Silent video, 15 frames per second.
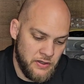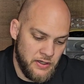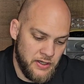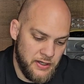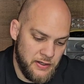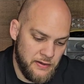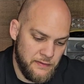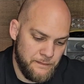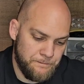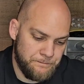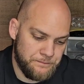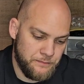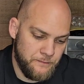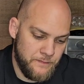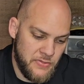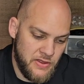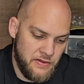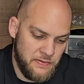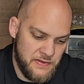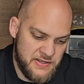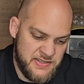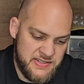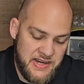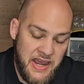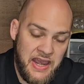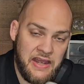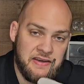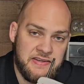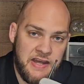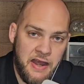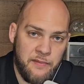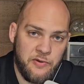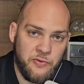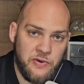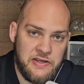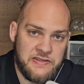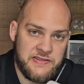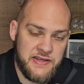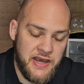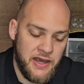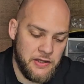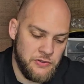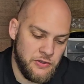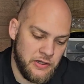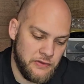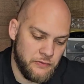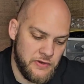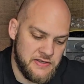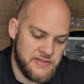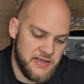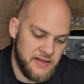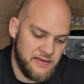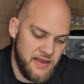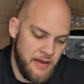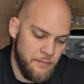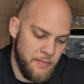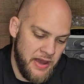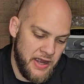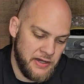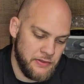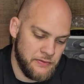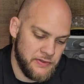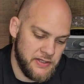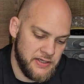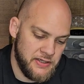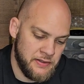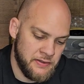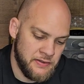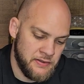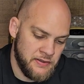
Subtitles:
The stand timer reset, you can reset that manually.